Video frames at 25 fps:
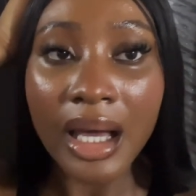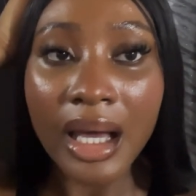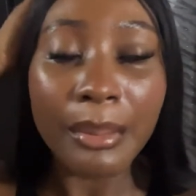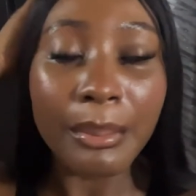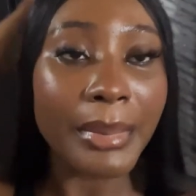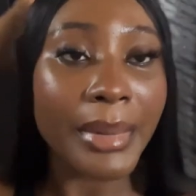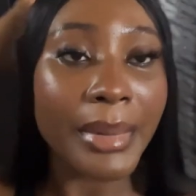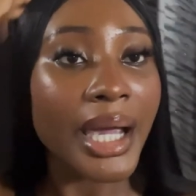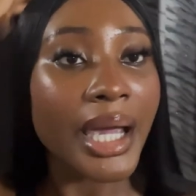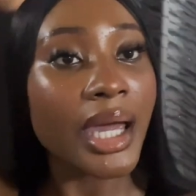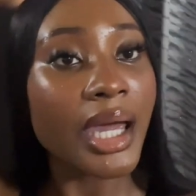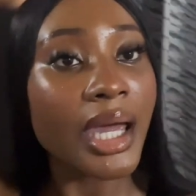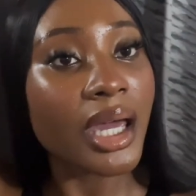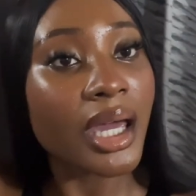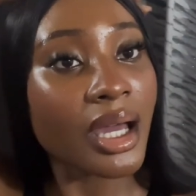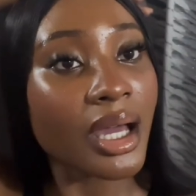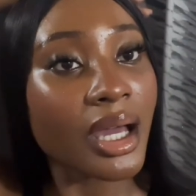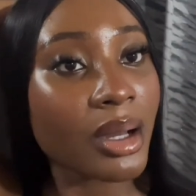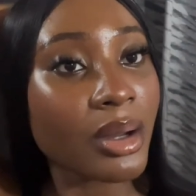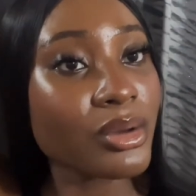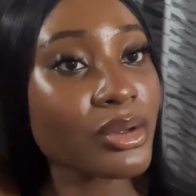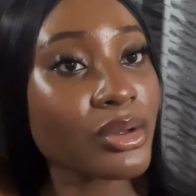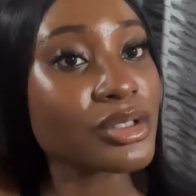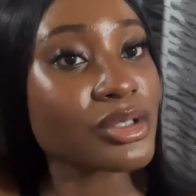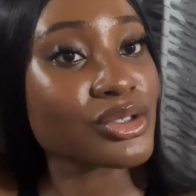My hair,
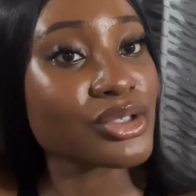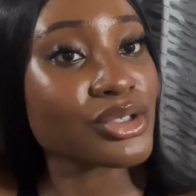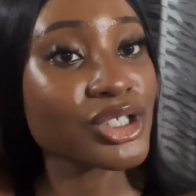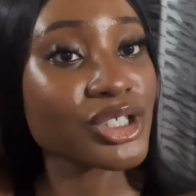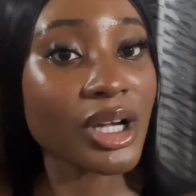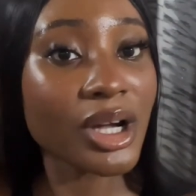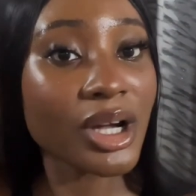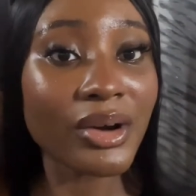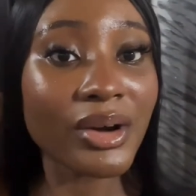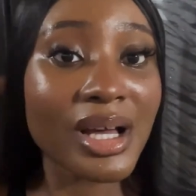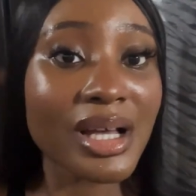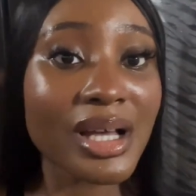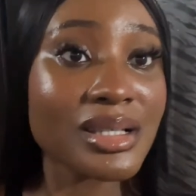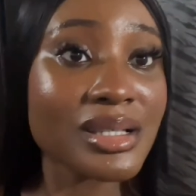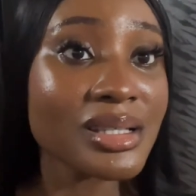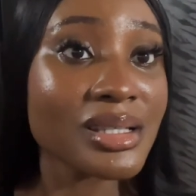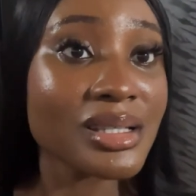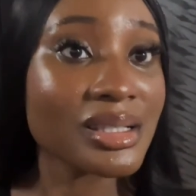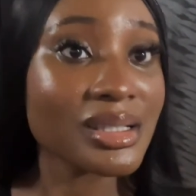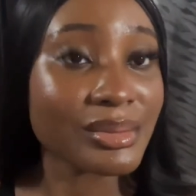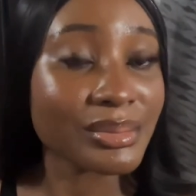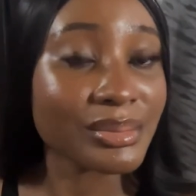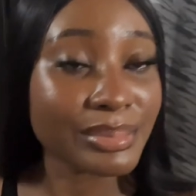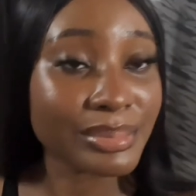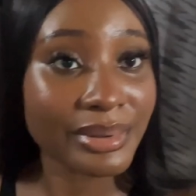I want to shower and
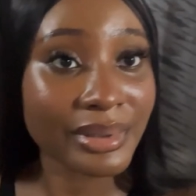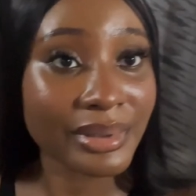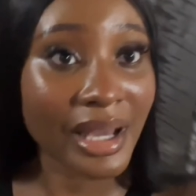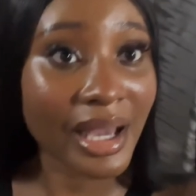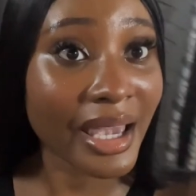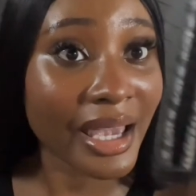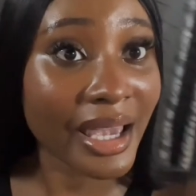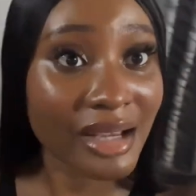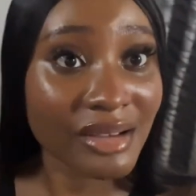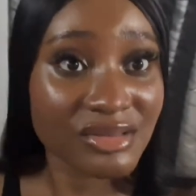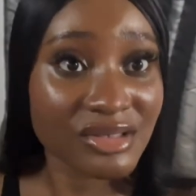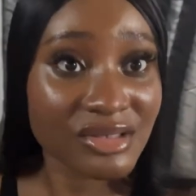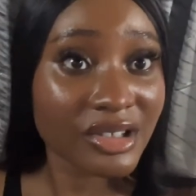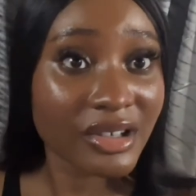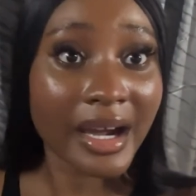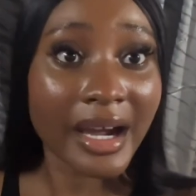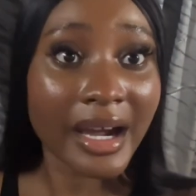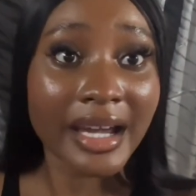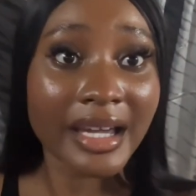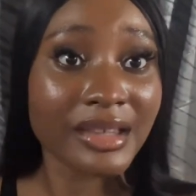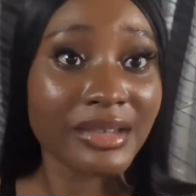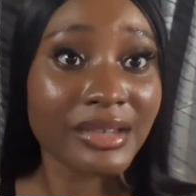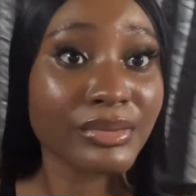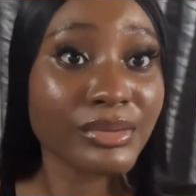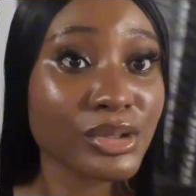sleep. I have
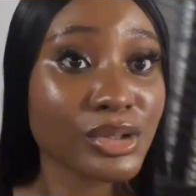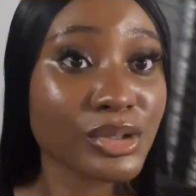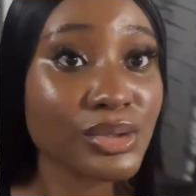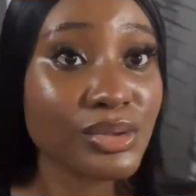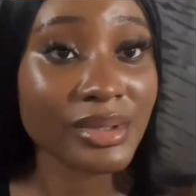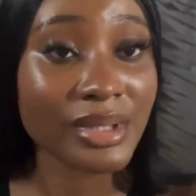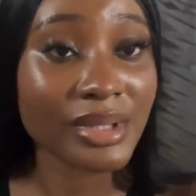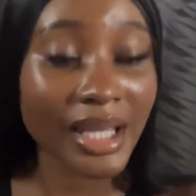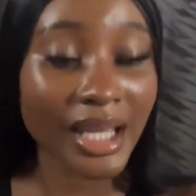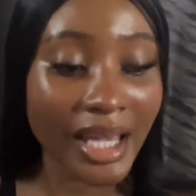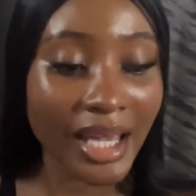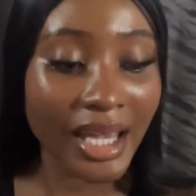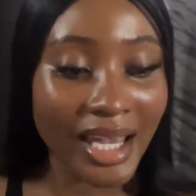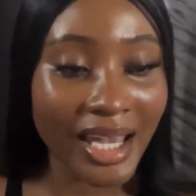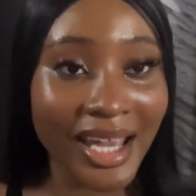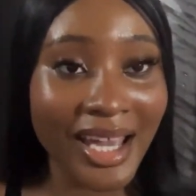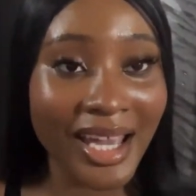tried for today